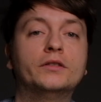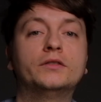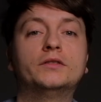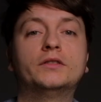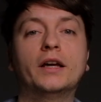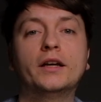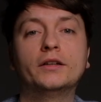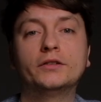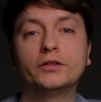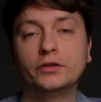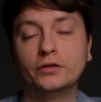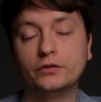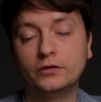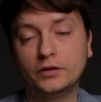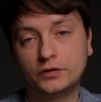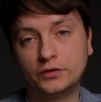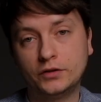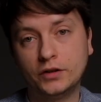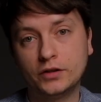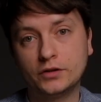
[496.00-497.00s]
dietary
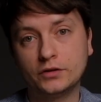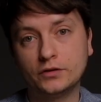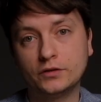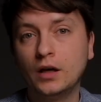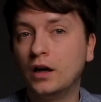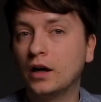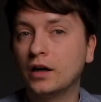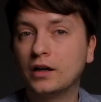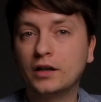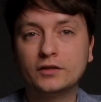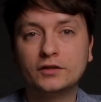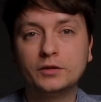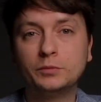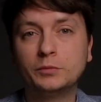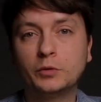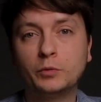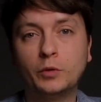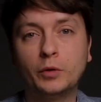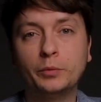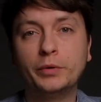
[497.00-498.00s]
restrictions, a
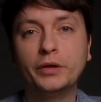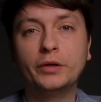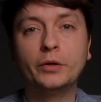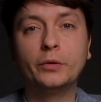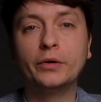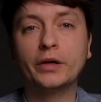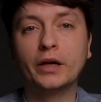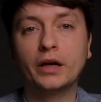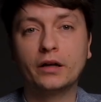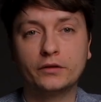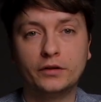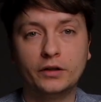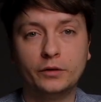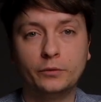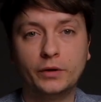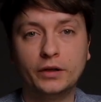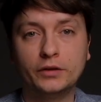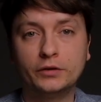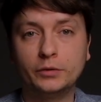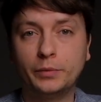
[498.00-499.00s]
customer won't be going out of their
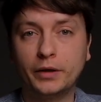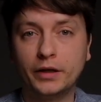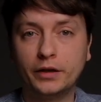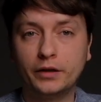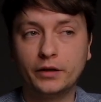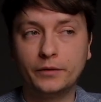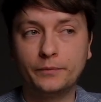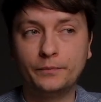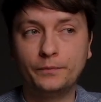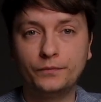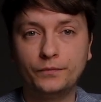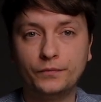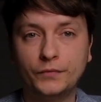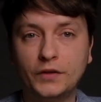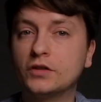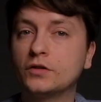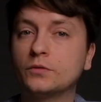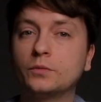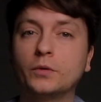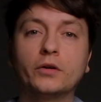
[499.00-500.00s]
way to buy gum.
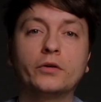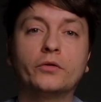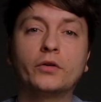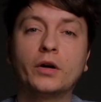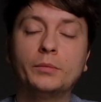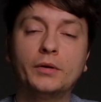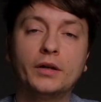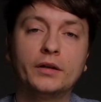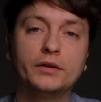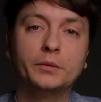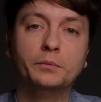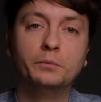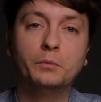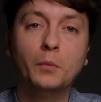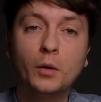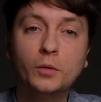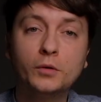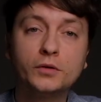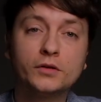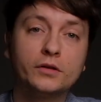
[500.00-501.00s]
They just want to grab it at the
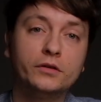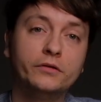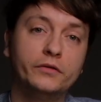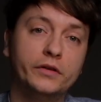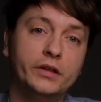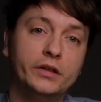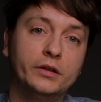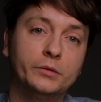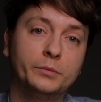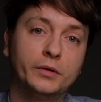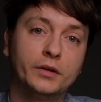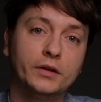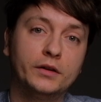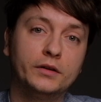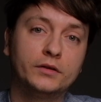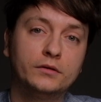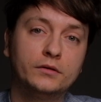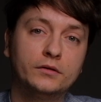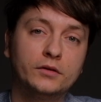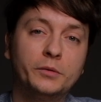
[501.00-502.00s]
most convenient
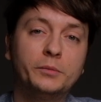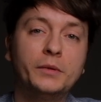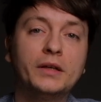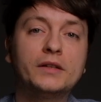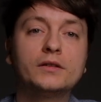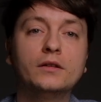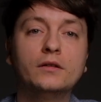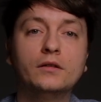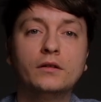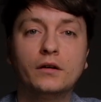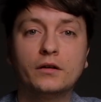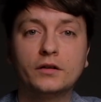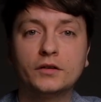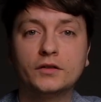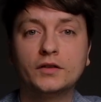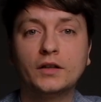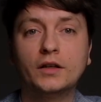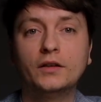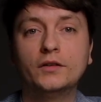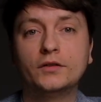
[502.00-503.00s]
place. So it makes a lot of
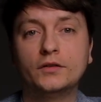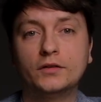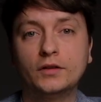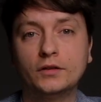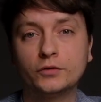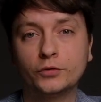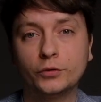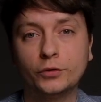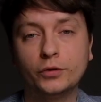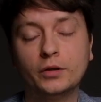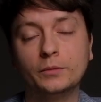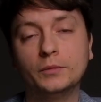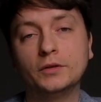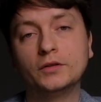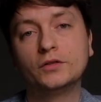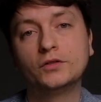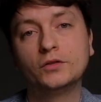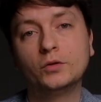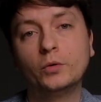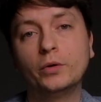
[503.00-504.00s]
sense that True Gum
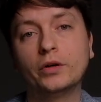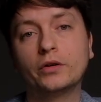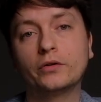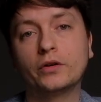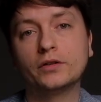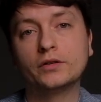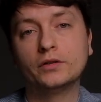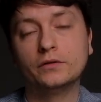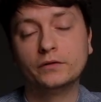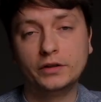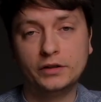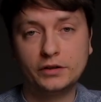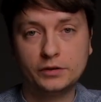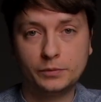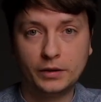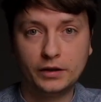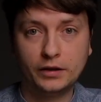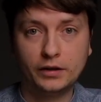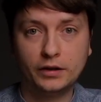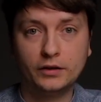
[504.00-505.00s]
is so aggressively
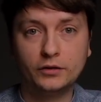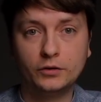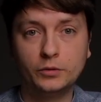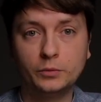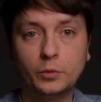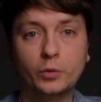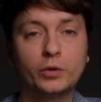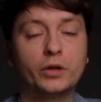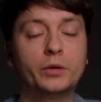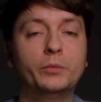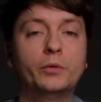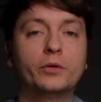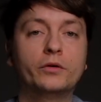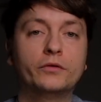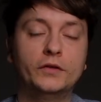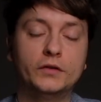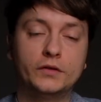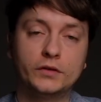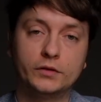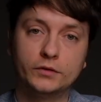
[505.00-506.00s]
expanding into more and more
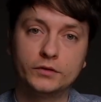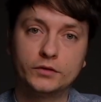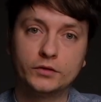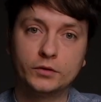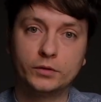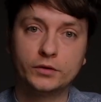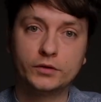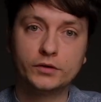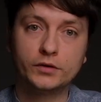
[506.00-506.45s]
physical stores.